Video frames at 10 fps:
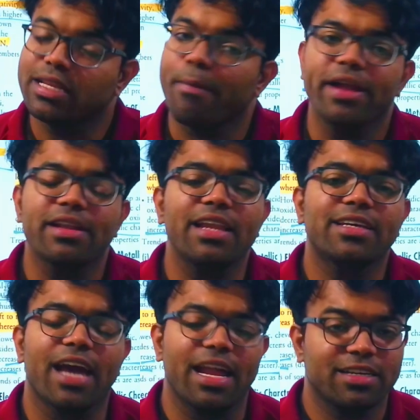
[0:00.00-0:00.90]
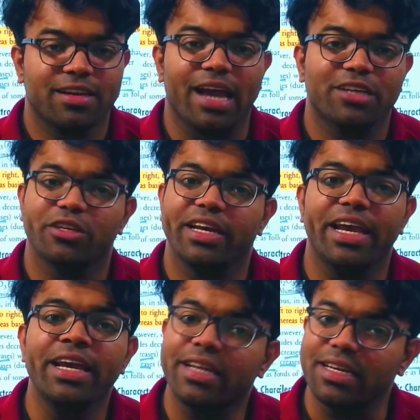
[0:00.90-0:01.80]
the metallic character
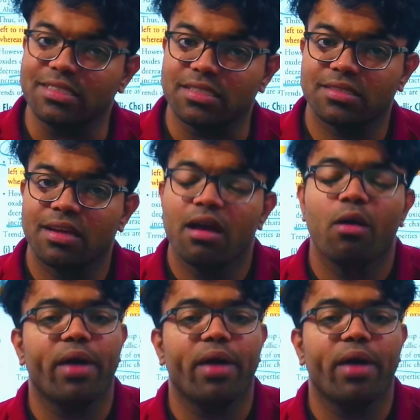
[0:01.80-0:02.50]
actually increases,